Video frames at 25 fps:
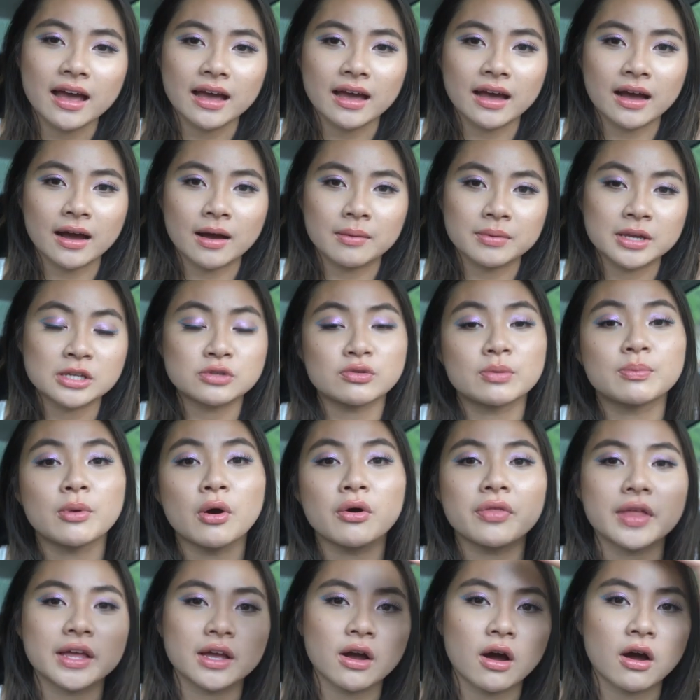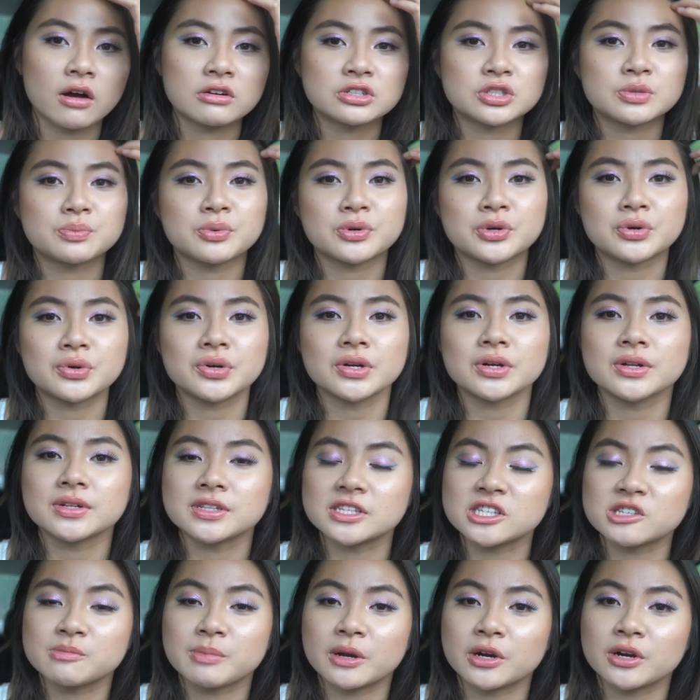Because we're both, like, entrepreneurial
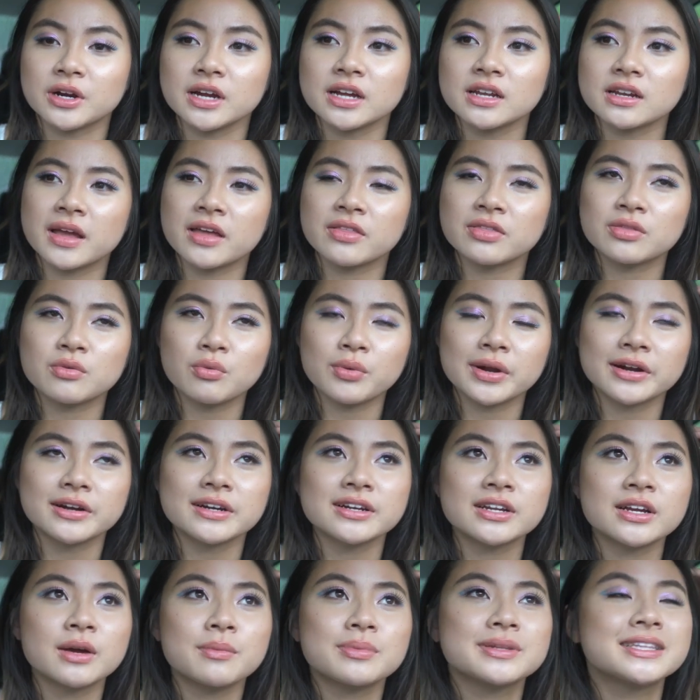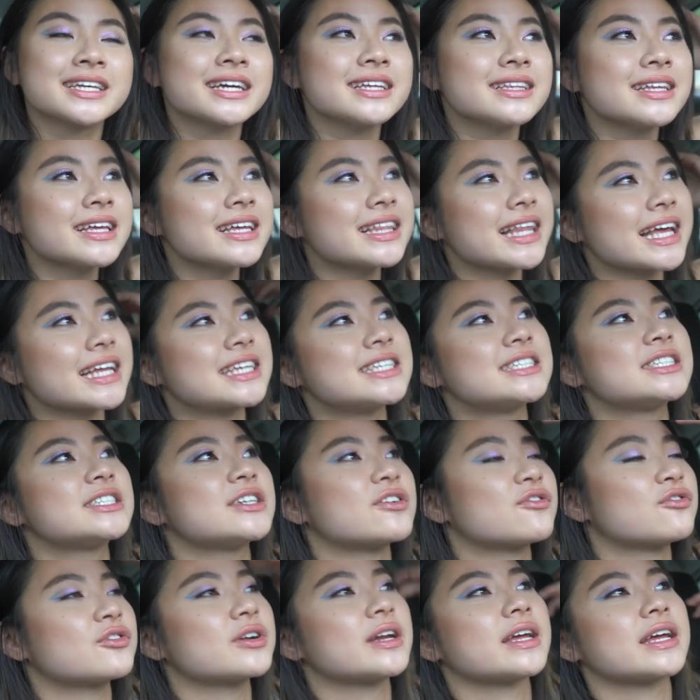in spirit, and we're in completely, like,
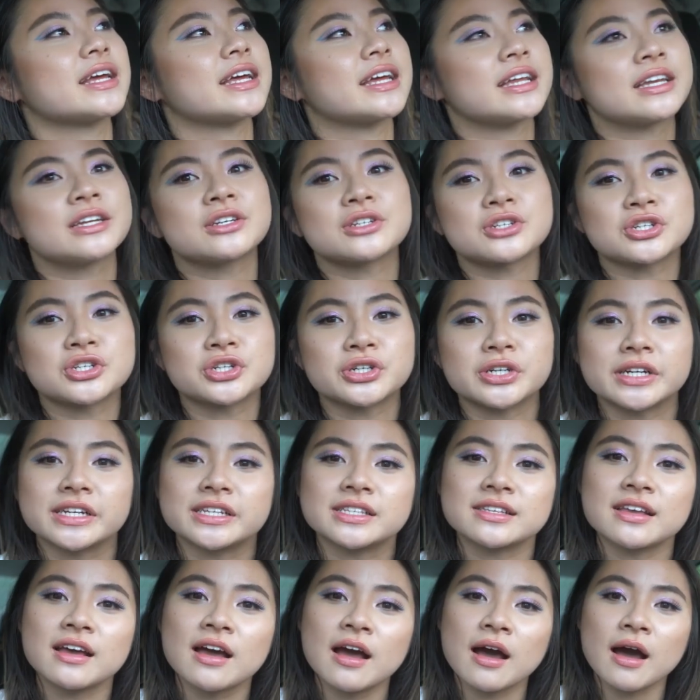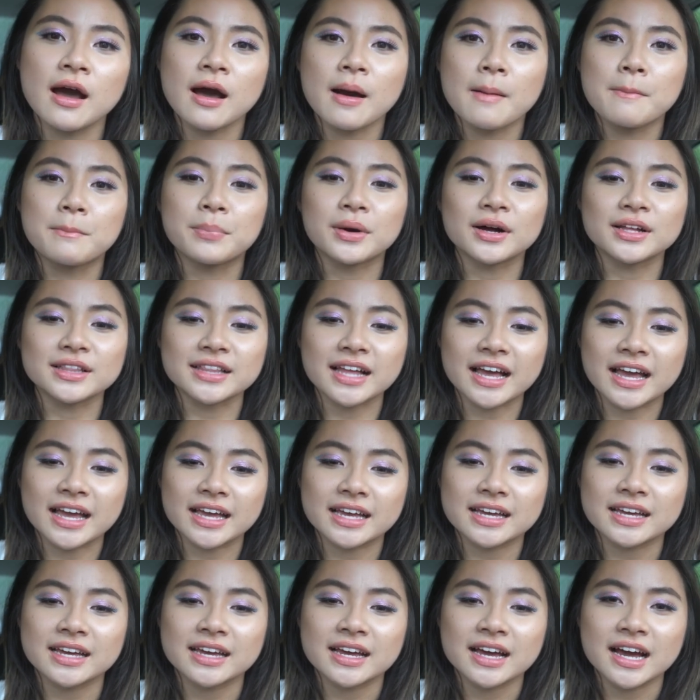different industries, but,
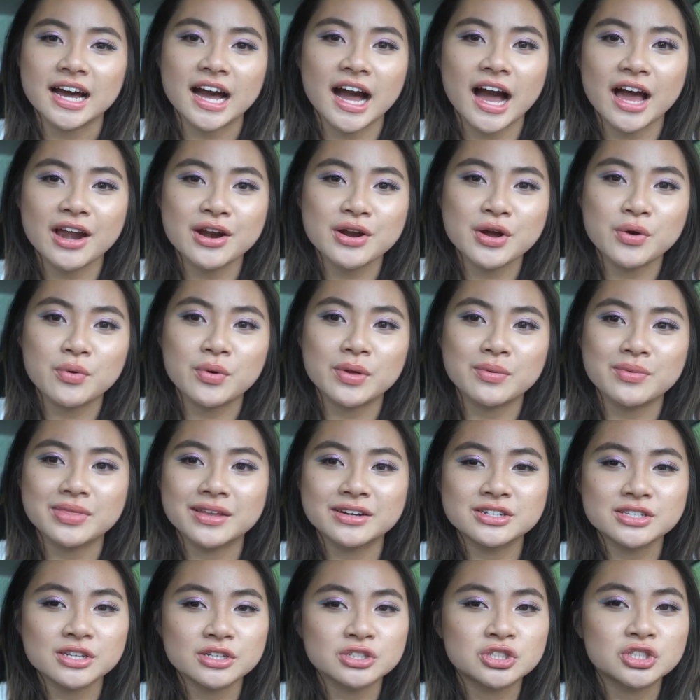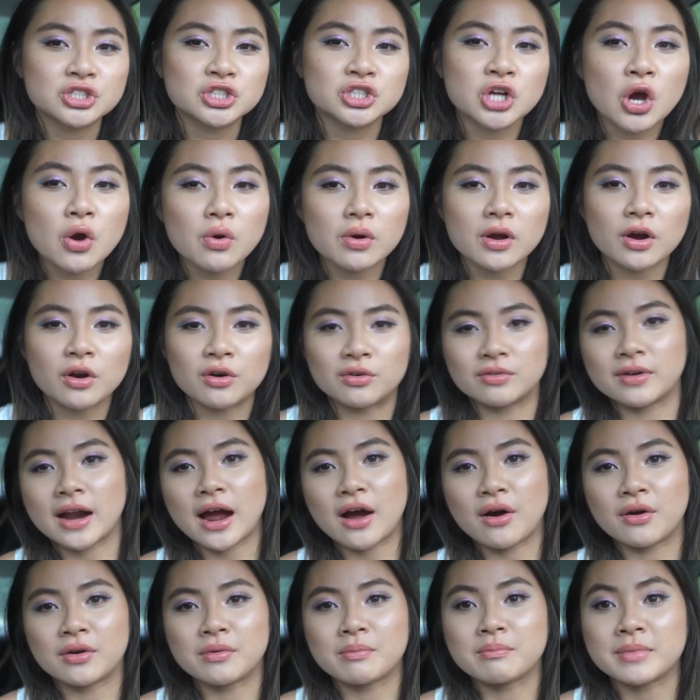like, I don't know, there's a joke
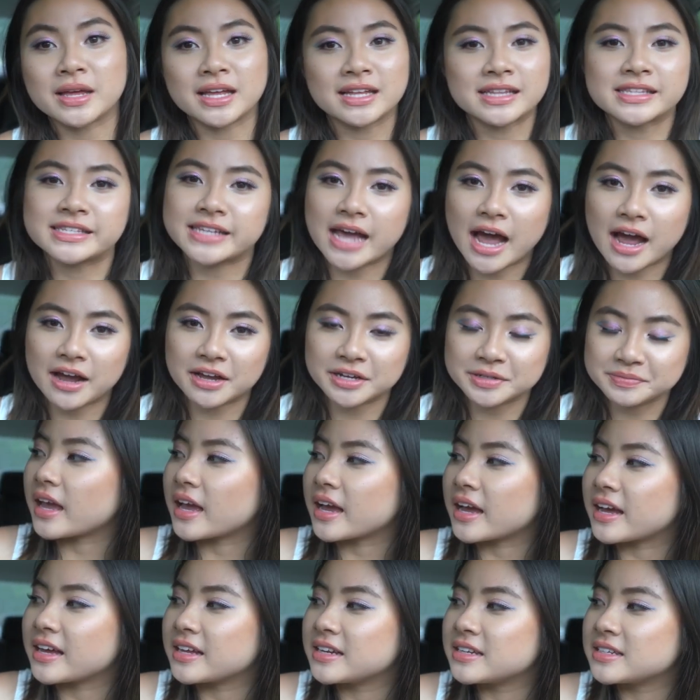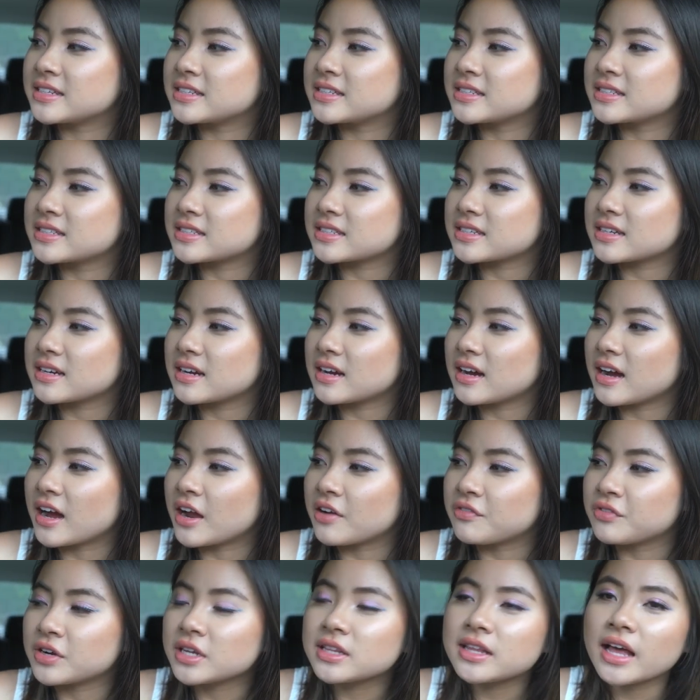around me and Zach. And
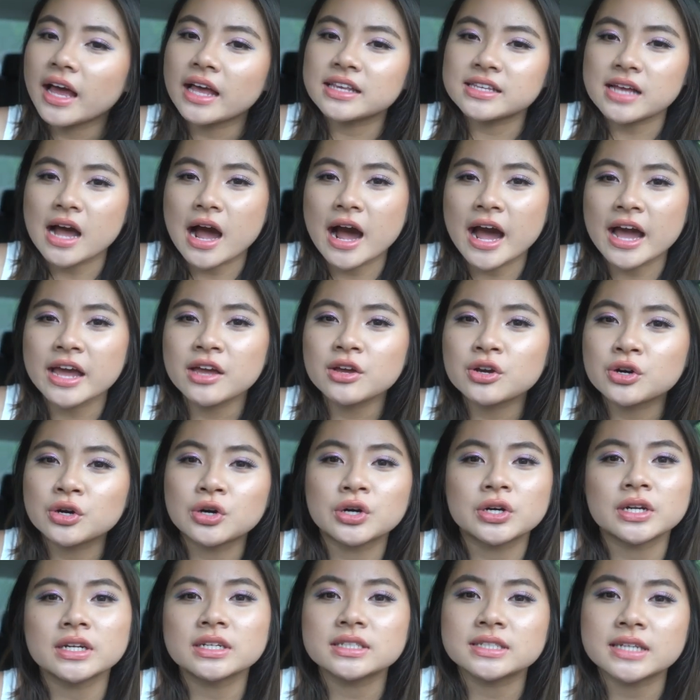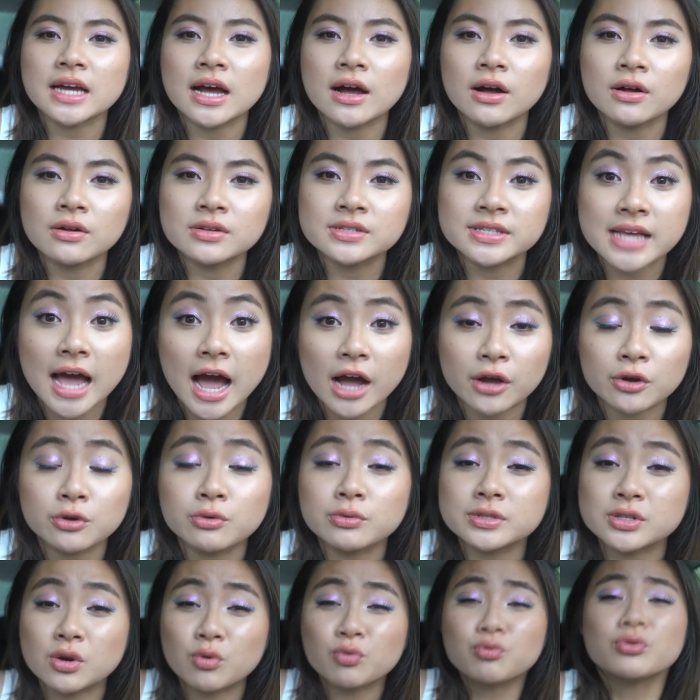I realized I couldn't tell Zach, who
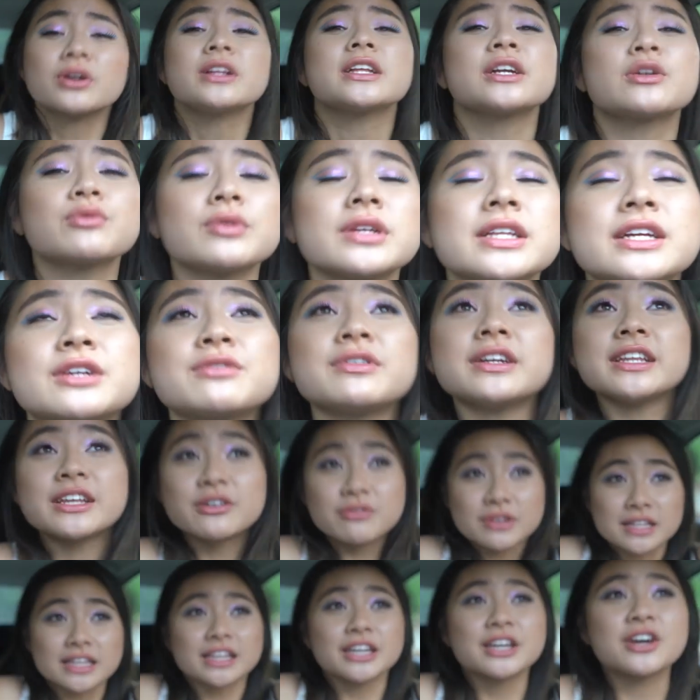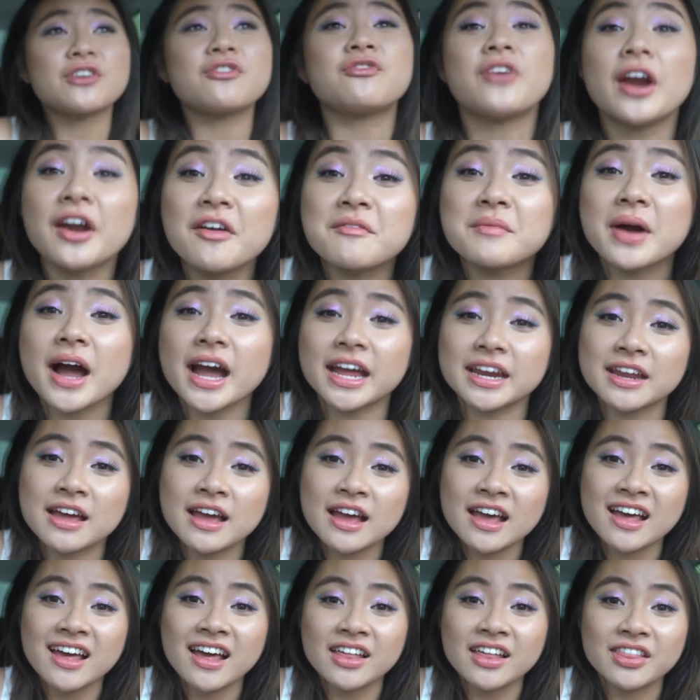was a really, really, really, really good friend of mine,
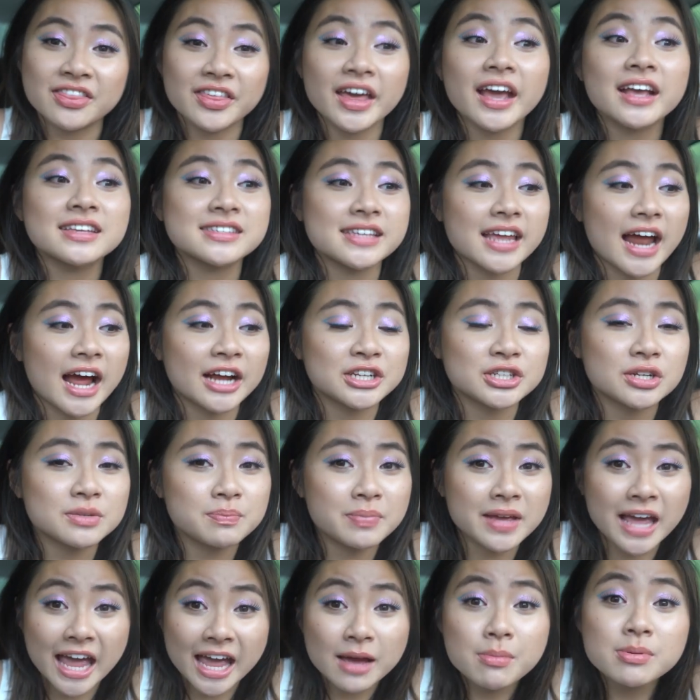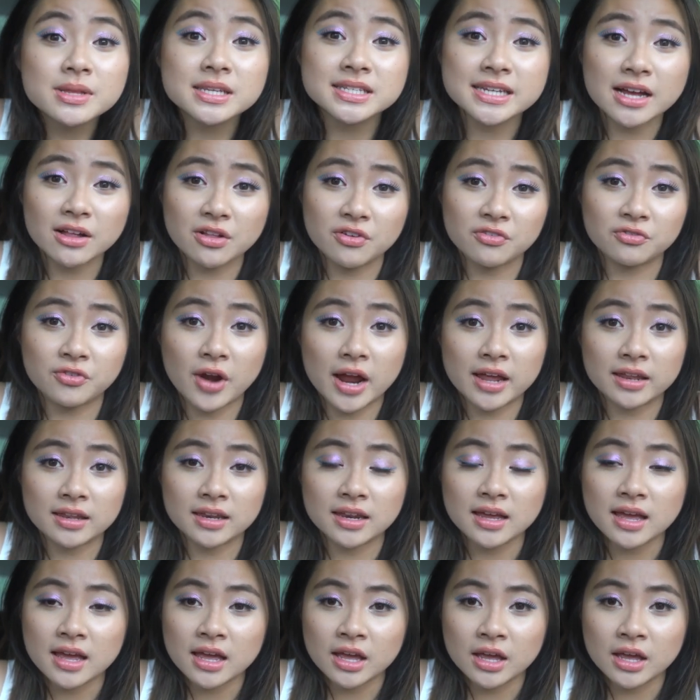things that I should be able to tell a friend.